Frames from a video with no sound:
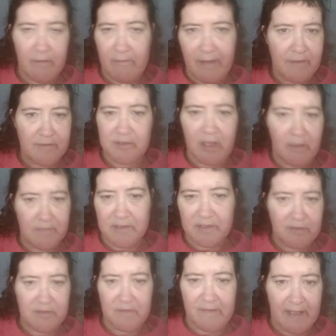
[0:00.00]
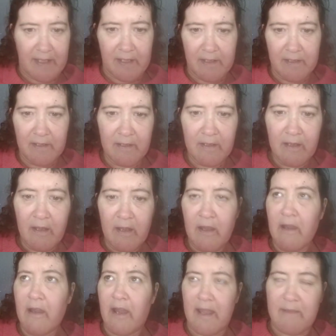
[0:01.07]
go round shops, sort of thing,
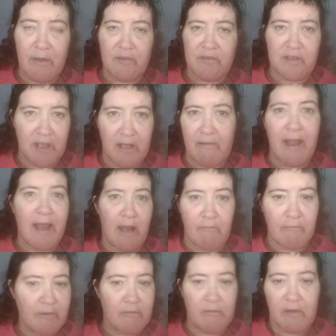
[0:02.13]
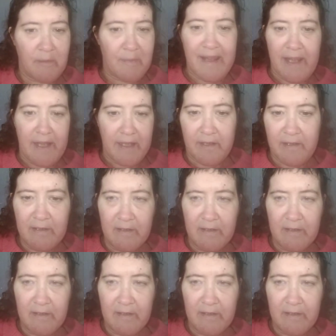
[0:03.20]
I want to know how long we're going to be.